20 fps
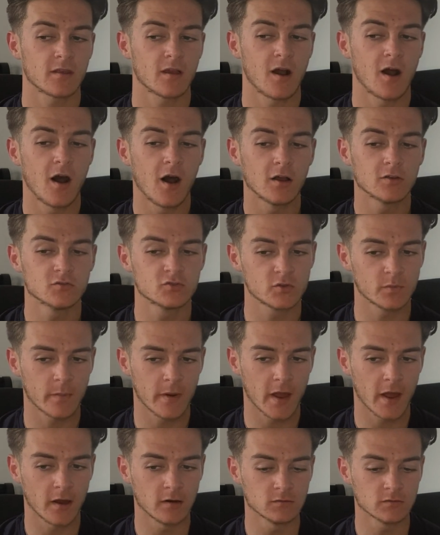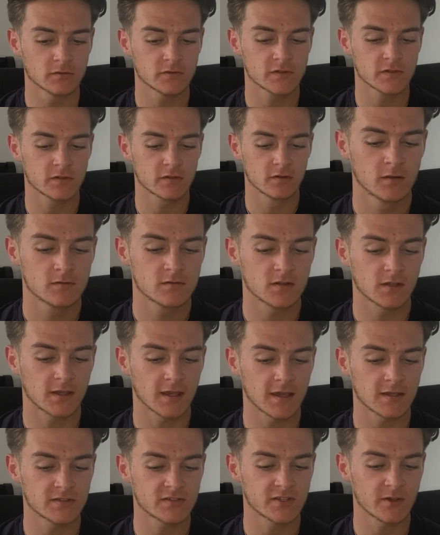£100 to
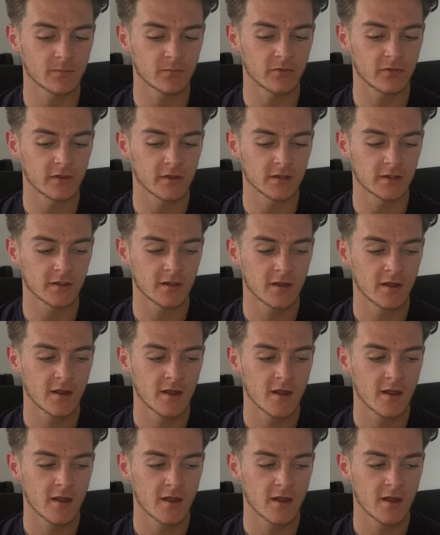get something